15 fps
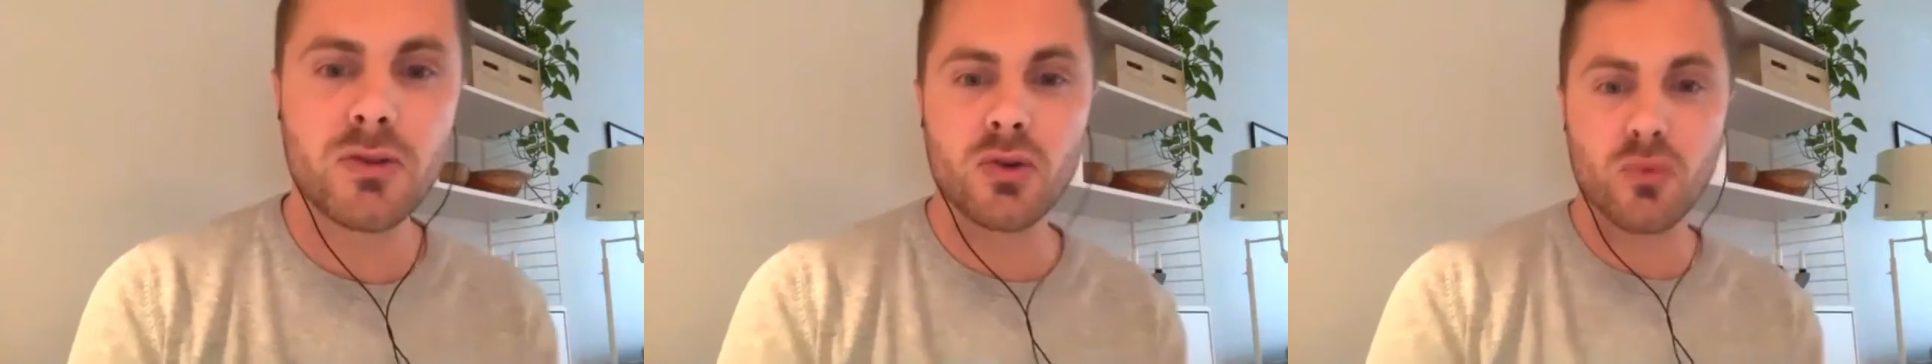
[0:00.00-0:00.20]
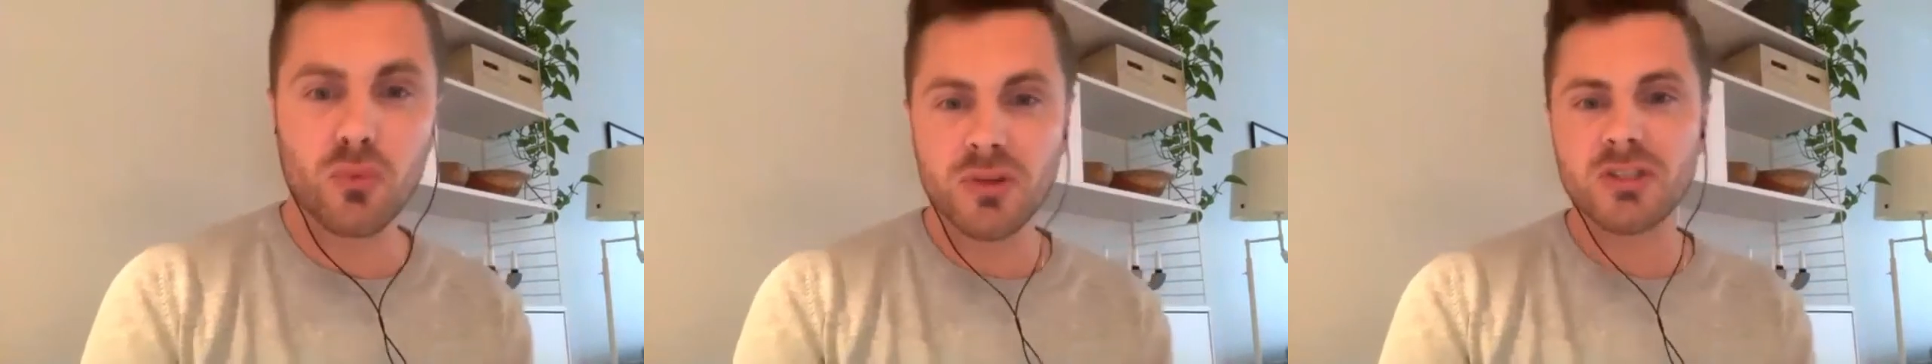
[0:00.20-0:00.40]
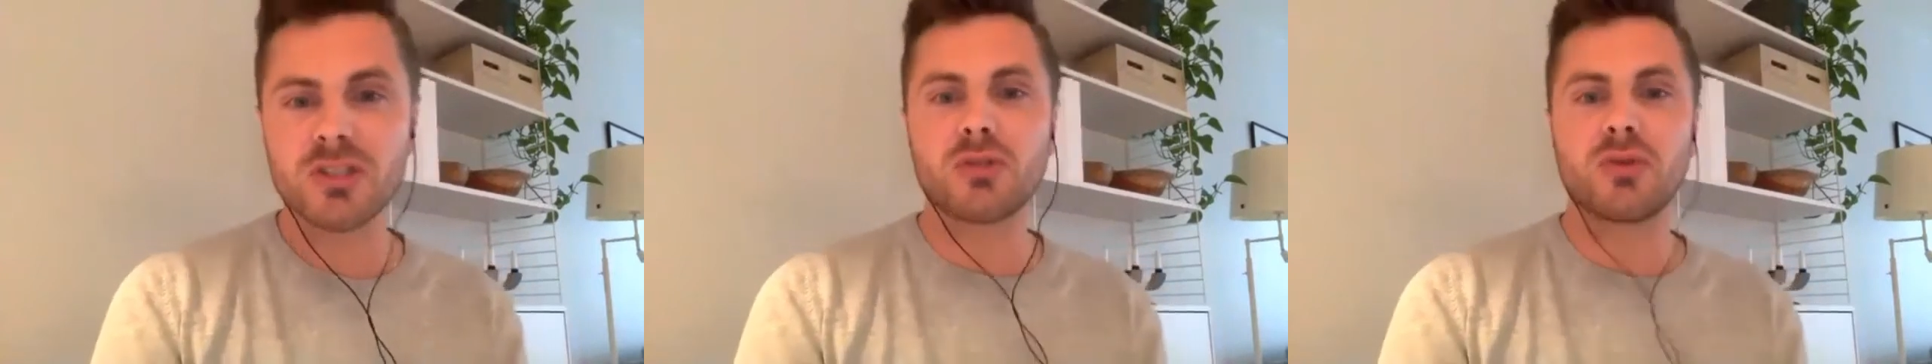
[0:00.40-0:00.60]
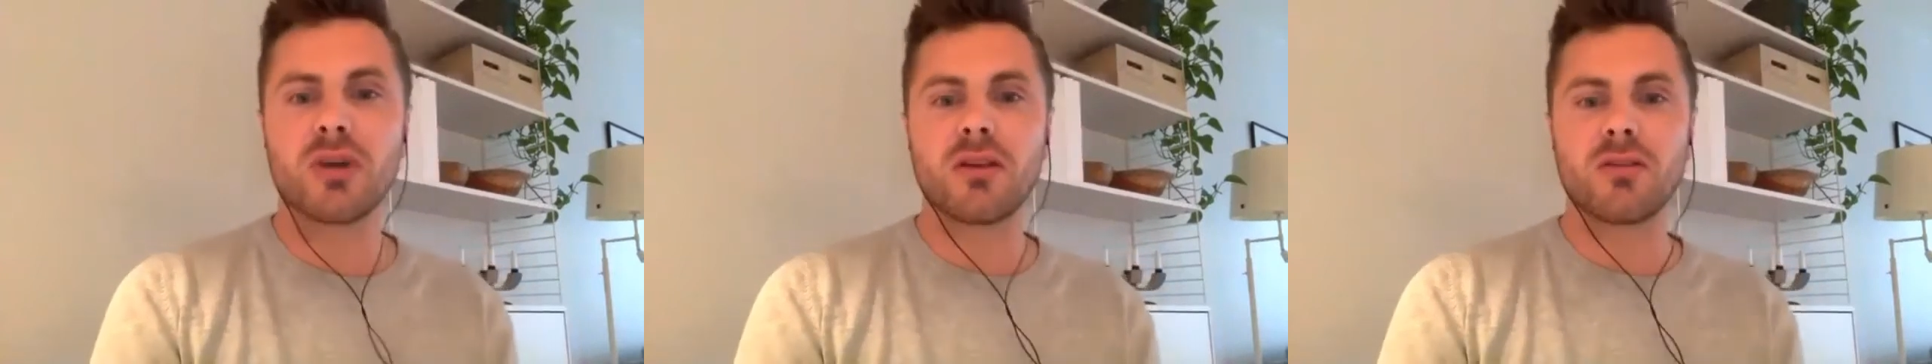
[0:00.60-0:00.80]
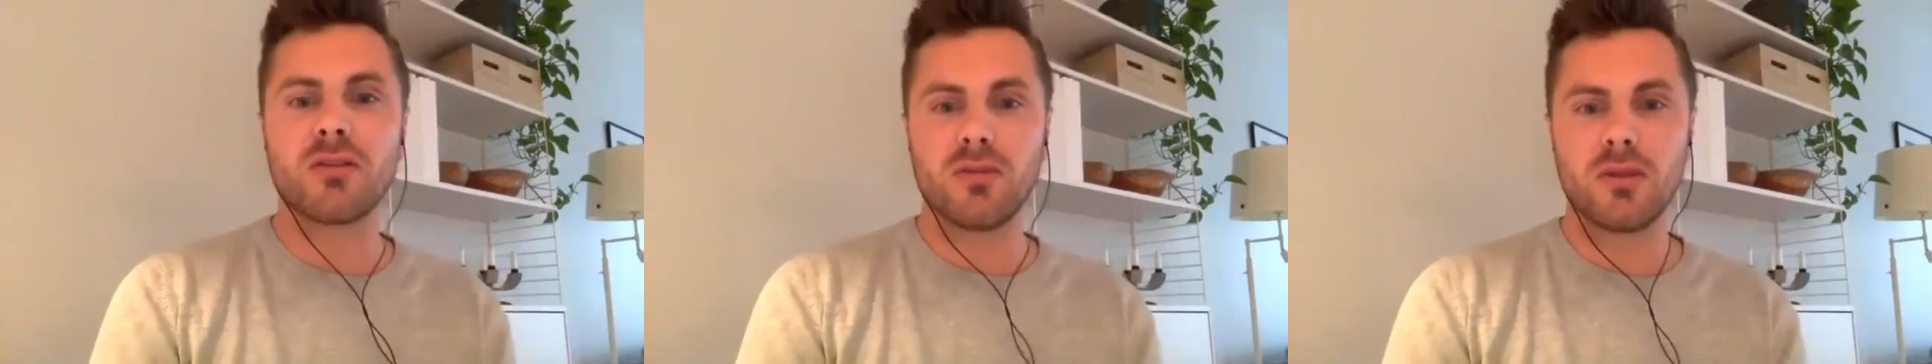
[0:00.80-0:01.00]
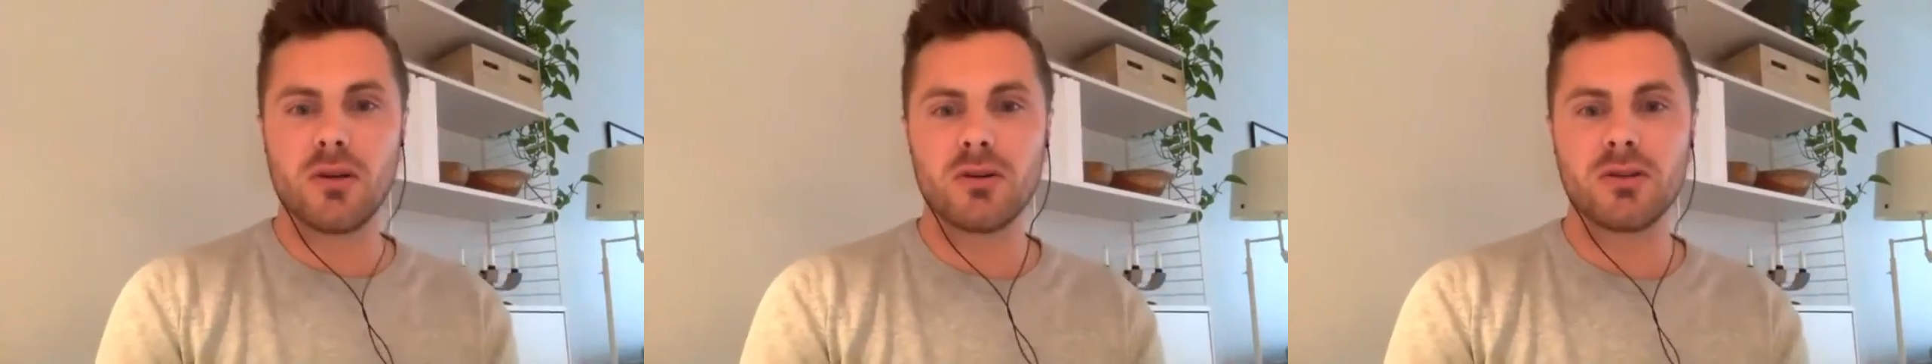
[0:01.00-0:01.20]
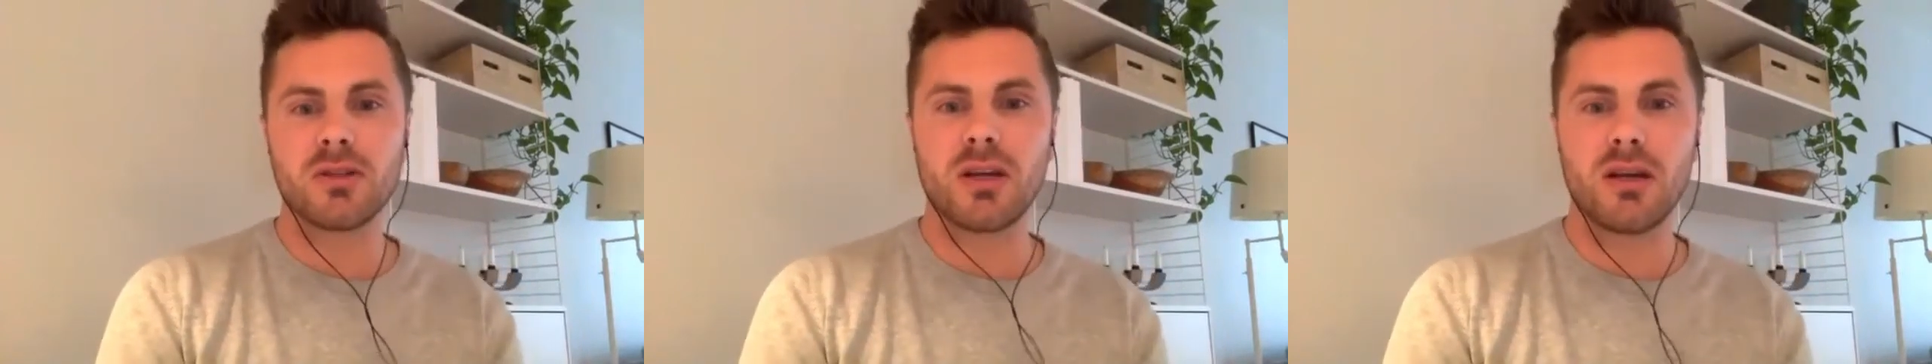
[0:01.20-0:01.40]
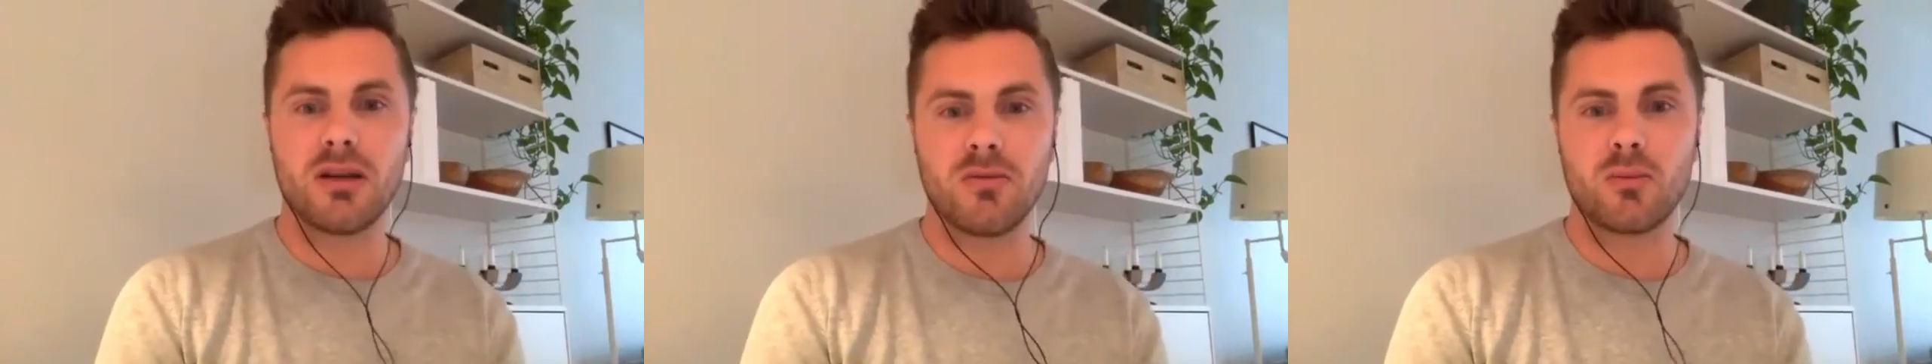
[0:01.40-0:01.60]
restrict those
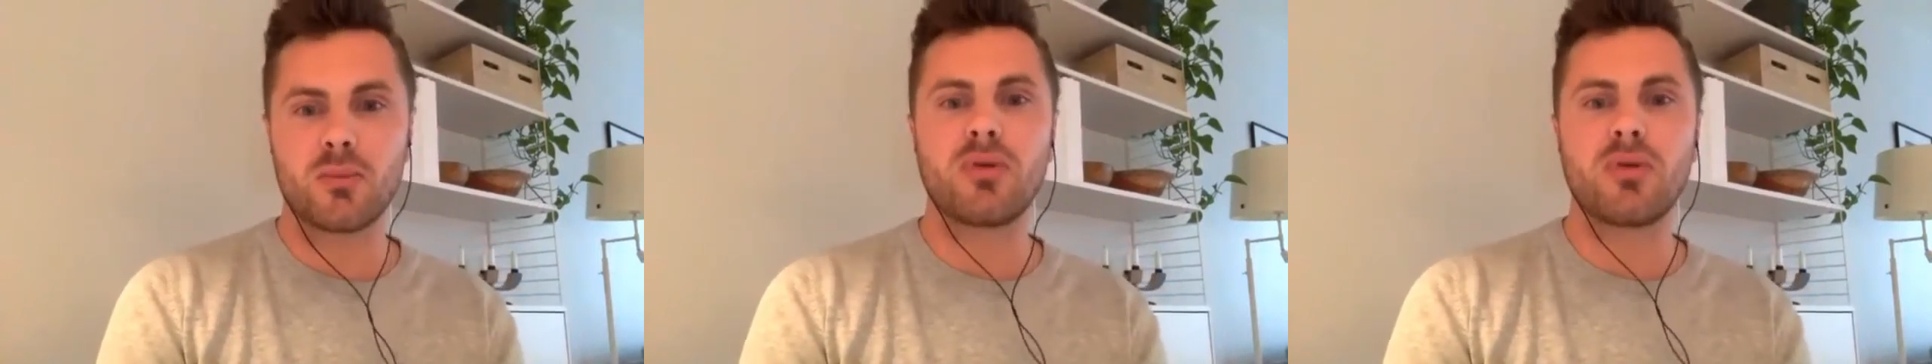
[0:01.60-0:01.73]
kind of